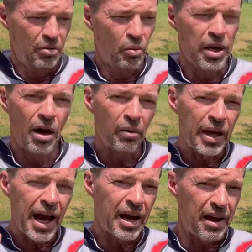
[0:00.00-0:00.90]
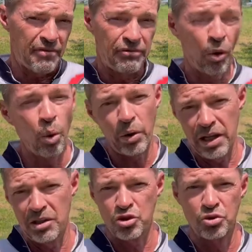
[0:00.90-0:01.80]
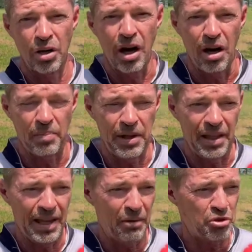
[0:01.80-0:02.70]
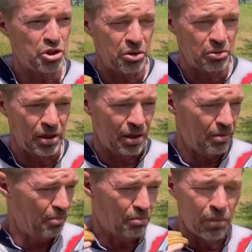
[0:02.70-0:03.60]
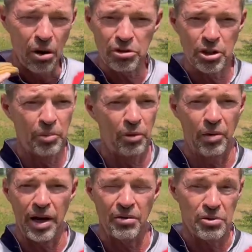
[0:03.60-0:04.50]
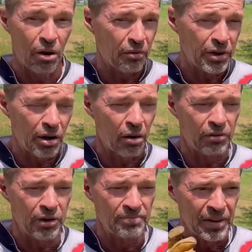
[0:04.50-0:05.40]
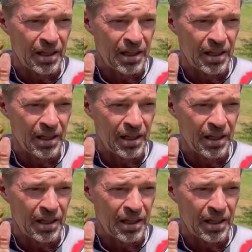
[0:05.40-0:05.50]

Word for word: we only had a four inch drop and that was shooting multiple rounds over and over,